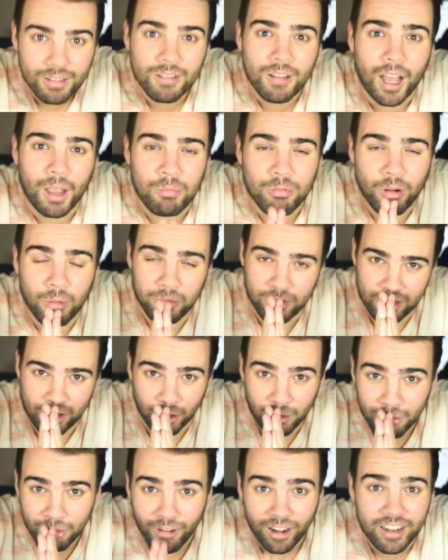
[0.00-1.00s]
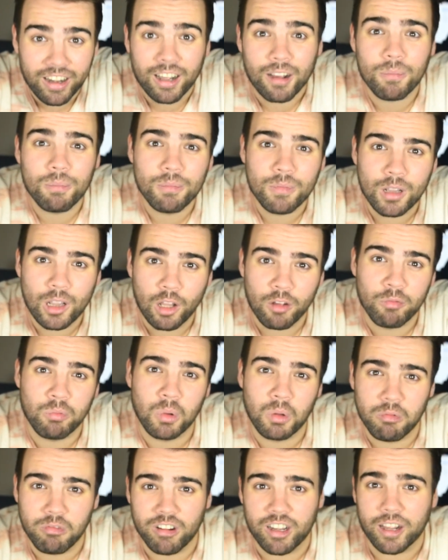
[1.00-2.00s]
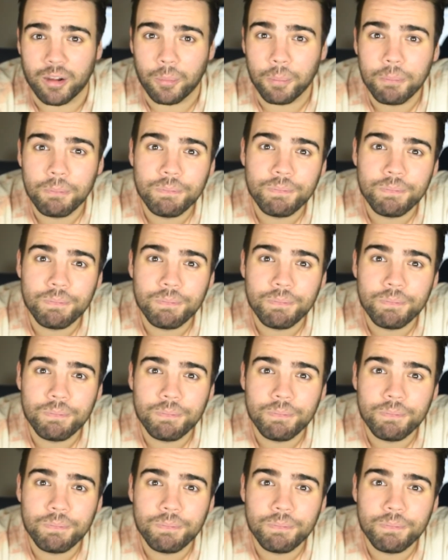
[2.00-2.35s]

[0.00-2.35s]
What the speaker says: I promise you, right now, love will win out.